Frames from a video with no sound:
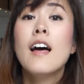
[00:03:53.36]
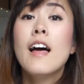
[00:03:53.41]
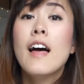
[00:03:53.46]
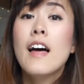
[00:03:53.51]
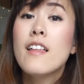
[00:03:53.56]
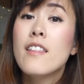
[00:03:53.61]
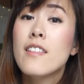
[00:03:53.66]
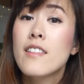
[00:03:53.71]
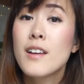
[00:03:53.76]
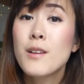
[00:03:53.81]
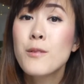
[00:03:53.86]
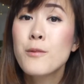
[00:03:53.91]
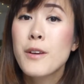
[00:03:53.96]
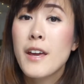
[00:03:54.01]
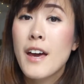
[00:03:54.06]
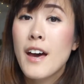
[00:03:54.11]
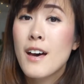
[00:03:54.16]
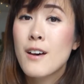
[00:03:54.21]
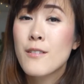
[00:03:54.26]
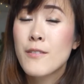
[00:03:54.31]
And then we
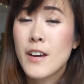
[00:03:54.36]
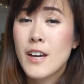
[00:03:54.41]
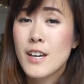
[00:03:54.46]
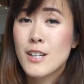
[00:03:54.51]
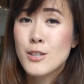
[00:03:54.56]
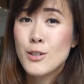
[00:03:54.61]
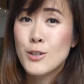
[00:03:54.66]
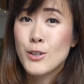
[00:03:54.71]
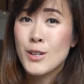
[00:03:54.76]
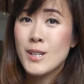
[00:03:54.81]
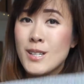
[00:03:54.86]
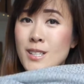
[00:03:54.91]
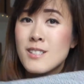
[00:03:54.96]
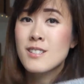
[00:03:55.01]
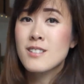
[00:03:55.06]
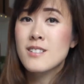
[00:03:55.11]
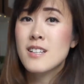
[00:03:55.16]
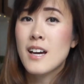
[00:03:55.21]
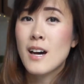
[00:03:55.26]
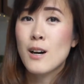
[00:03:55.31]
have a Turkish
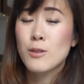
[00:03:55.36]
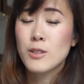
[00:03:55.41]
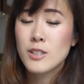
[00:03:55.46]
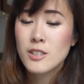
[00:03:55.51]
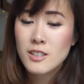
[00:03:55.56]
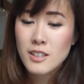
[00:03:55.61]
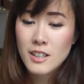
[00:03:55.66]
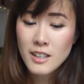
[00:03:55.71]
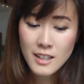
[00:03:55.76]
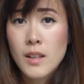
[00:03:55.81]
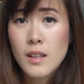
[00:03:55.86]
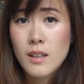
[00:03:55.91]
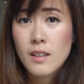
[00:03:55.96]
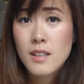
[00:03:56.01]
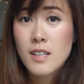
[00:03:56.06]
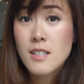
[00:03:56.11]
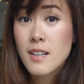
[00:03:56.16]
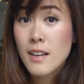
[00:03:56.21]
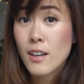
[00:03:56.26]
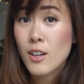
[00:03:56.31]
towel.
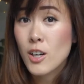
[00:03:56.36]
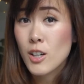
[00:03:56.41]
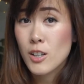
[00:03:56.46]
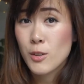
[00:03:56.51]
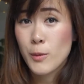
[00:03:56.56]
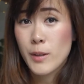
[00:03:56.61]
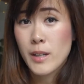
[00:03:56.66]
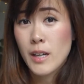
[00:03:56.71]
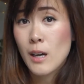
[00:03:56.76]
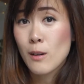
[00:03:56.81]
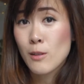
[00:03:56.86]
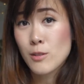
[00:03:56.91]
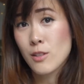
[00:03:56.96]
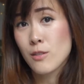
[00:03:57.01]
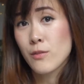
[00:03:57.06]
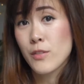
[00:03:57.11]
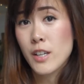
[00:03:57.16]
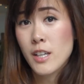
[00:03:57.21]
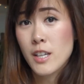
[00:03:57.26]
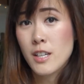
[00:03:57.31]
This I got when I was
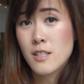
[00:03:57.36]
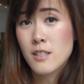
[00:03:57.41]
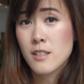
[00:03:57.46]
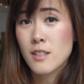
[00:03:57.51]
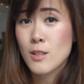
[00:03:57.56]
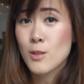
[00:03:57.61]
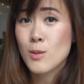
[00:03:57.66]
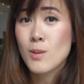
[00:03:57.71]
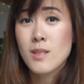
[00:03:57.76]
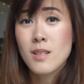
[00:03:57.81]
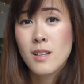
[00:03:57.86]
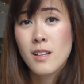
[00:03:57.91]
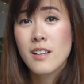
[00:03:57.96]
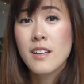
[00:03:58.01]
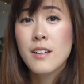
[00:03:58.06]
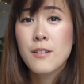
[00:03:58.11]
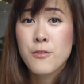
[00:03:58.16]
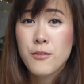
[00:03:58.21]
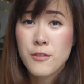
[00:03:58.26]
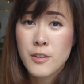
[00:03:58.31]
on vacation in Switzerland
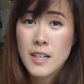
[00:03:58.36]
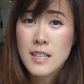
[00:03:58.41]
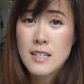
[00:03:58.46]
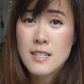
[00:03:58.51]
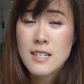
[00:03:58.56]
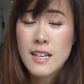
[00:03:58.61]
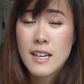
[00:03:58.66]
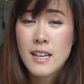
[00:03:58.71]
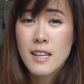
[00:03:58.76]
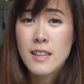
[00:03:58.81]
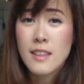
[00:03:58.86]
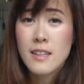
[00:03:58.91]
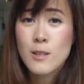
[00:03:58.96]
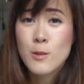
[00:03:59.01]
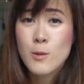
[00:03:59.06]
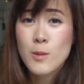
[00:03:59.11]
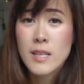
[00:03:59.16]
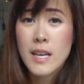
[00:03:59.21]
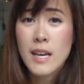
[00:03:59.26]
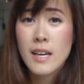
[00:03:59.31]
and France, and
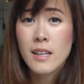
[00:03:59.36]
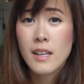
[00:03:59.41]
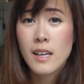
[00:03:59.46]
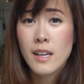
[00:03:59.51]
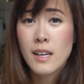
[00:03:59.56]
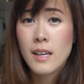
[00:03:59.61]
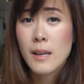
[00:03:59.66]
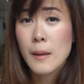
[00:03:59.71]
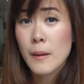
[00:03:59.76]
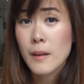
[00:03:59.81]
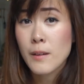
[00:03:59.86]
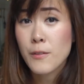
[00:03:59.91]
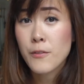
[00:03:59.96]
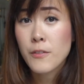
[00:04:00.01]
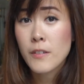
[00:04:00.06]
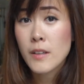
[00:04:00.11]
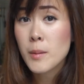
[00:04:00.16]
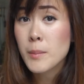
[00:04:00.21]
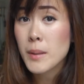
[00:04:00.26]
this was at a flea